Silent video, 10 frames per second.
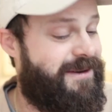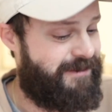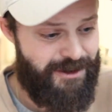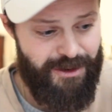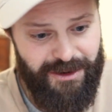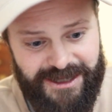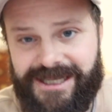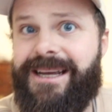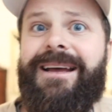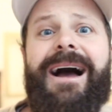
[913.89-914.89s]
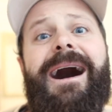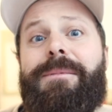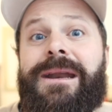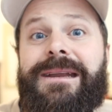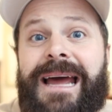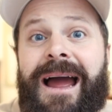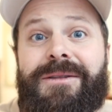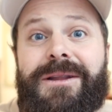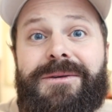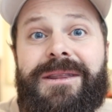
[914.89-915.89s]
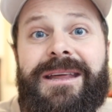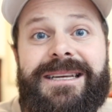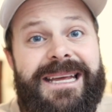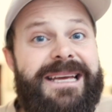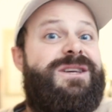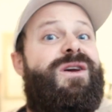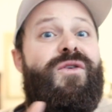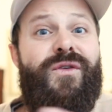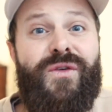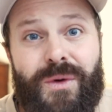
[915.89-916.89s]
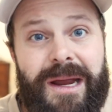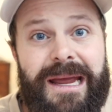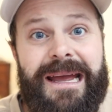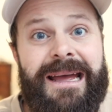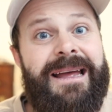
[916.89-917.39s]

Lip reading: Of course, I'm going to download this. It's free.